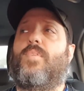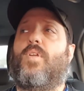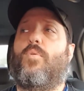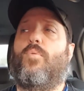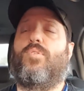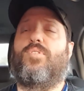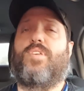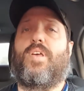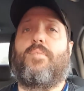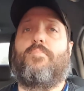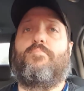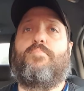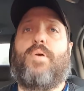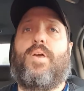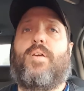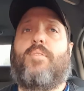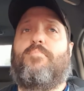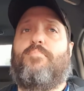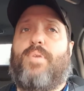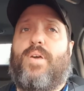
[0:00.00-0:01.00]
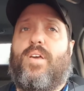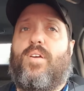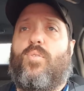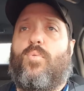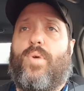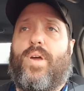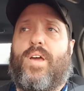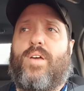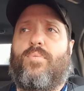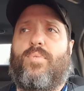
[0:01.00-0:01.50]
was a big
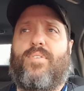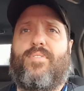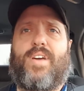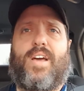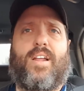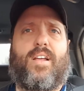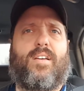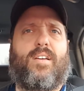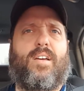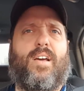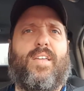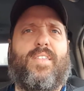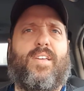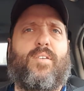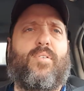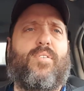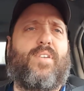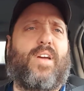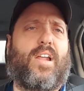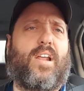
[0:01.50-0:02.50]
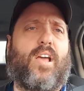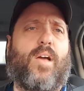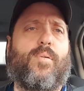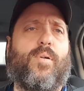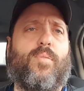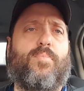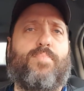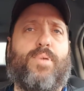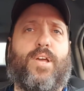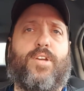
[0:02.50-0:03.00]
win. I think we've got a
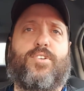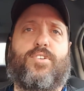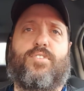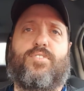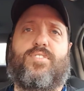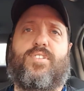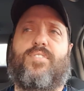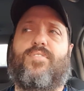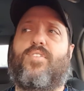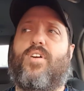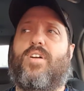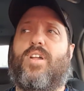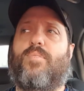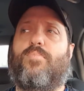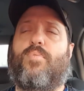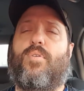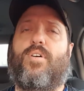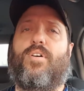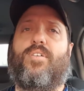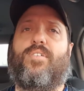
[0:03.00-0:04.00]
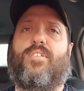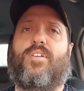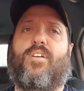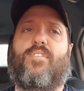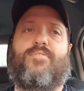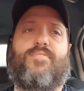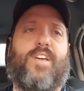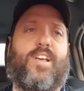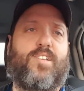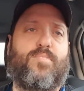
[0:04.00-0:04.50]
couple of pictures that have gone up on
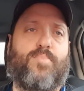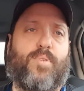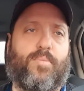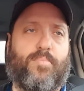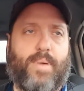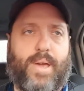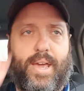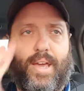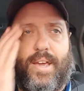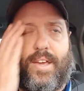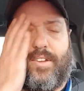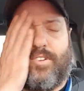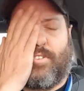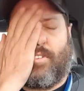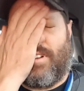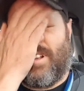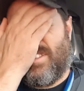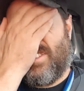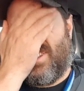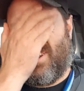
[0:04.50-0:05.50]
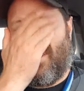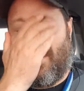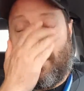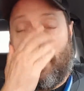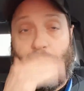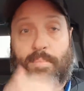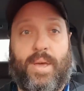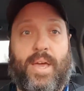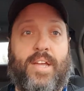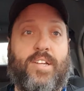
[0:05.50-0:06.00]
our Facebook page or
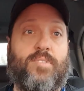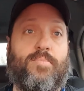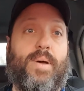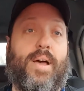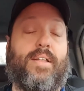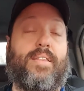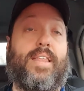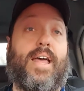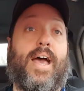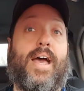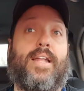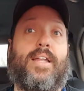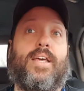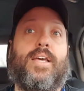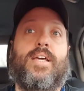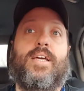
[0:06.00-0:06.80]
Instagram page about that.